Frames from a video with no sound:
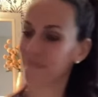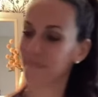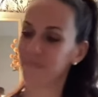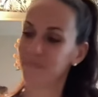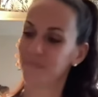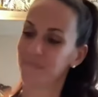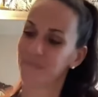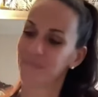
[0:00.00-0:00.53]

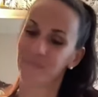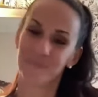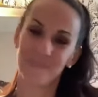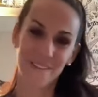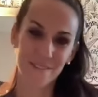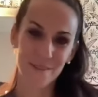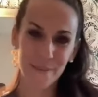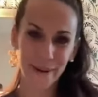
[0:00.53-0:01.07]
we
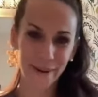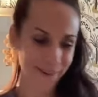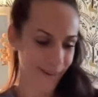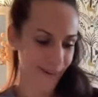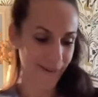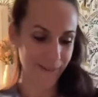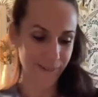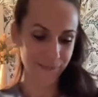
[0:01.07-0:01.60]
have the bear
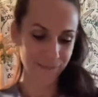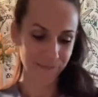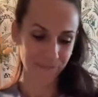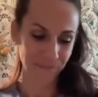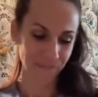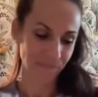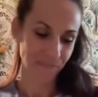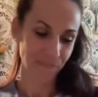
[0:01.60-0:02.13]
card
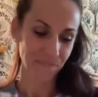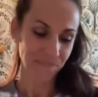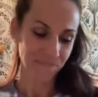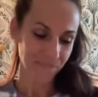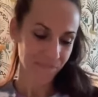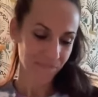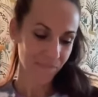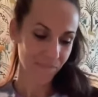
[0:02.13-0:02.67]

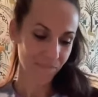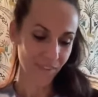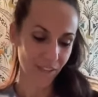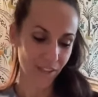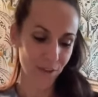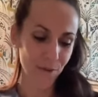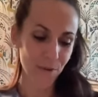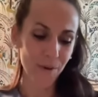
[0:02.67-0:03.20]

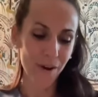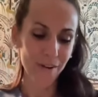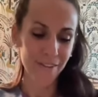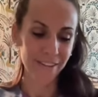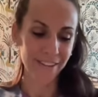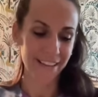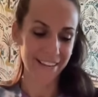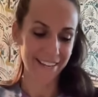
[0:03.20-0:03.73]
you are
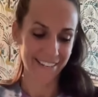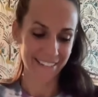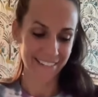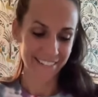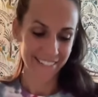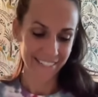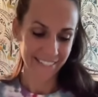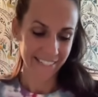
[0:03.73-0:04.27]
the light
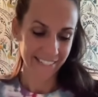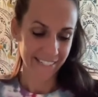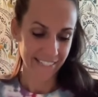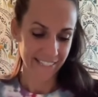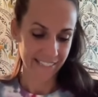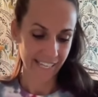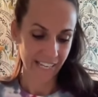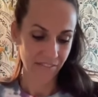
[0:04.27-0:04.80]
it
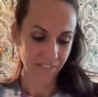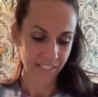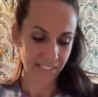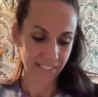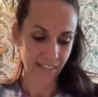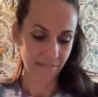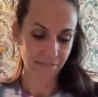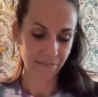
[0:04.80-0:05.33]
is safe to
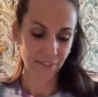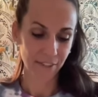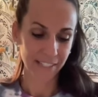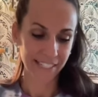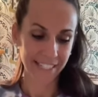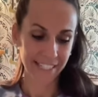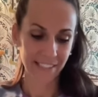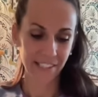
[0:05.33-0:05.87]
step
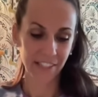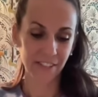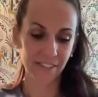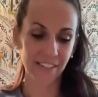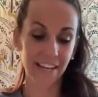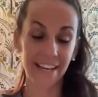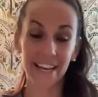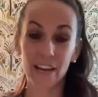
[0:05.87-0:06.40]
fully into your
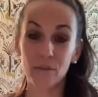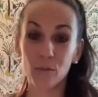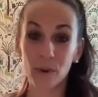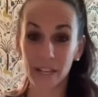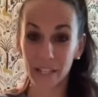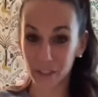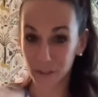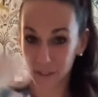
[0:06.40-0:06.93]
light and
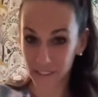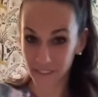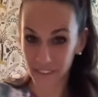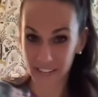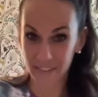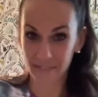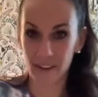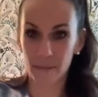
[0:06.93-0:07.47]
when you
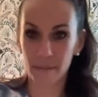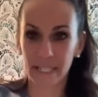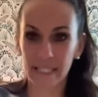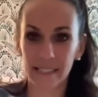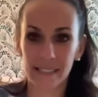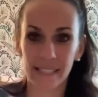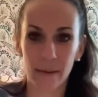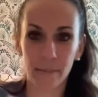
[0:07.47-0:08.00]
divine
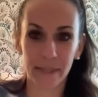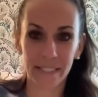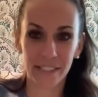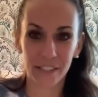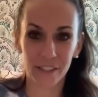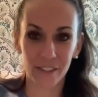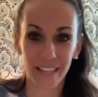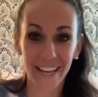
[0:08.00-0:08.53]
feminine step
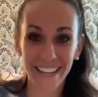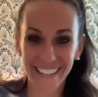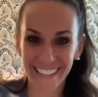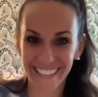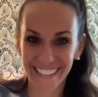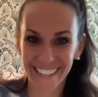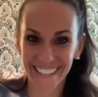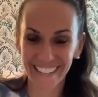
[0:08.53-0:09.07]
into your
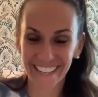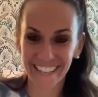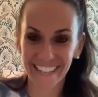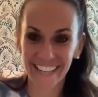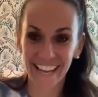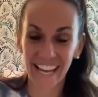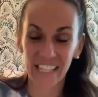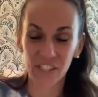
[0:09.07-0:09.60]
light
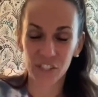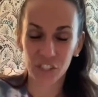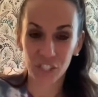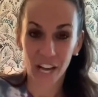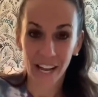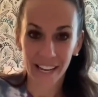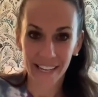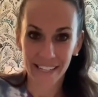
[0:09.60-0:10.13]
and
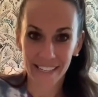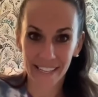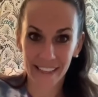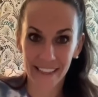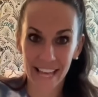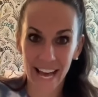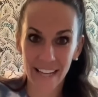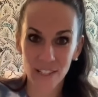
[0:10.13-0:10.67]

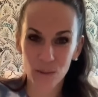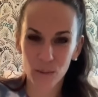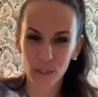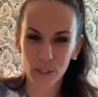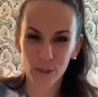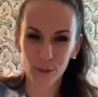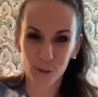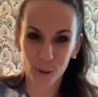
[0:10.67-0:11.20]
shine, that's
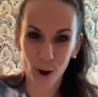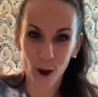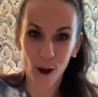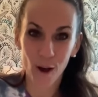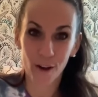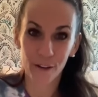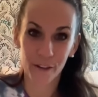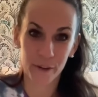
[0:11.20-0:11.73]
when you
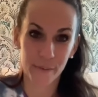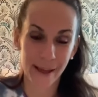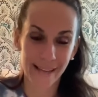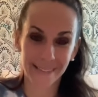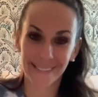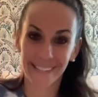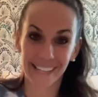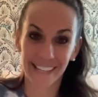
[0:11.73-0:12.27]
draw your
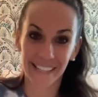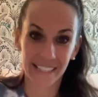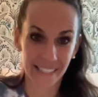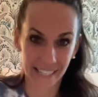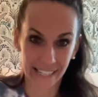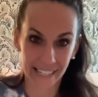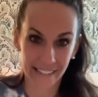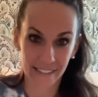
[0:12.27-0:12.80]
masculine
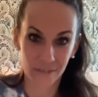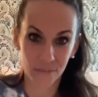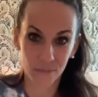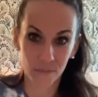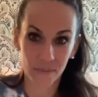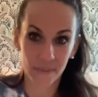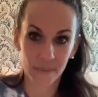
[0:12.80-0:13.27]
in.